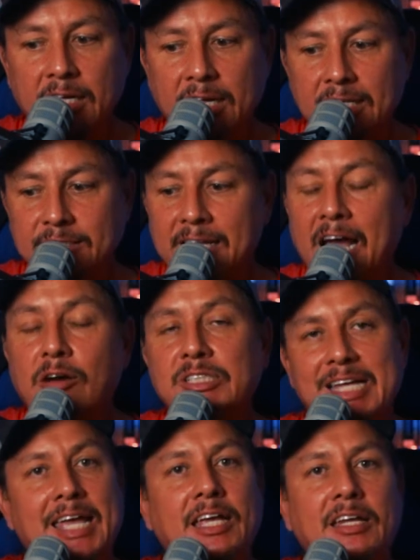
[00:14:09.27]
is now
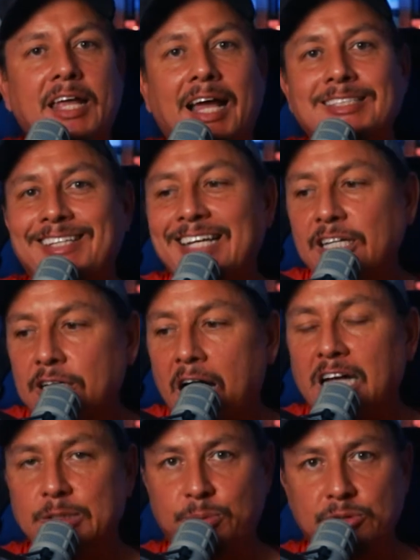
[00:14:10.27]
taken as the
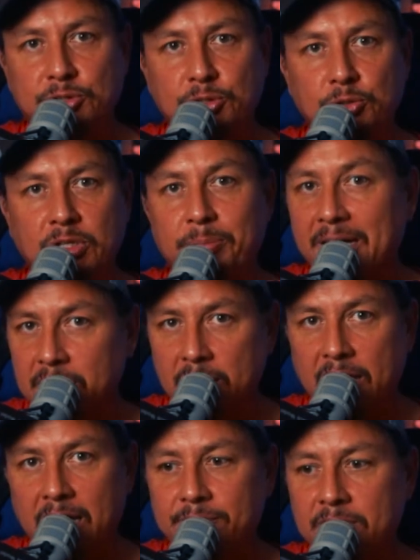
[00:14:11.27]
gospel truth by the
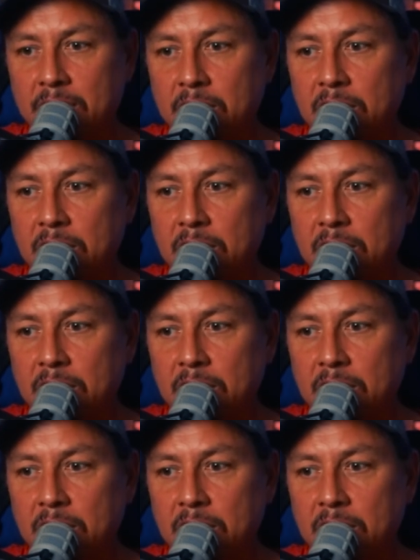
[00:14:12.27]
left,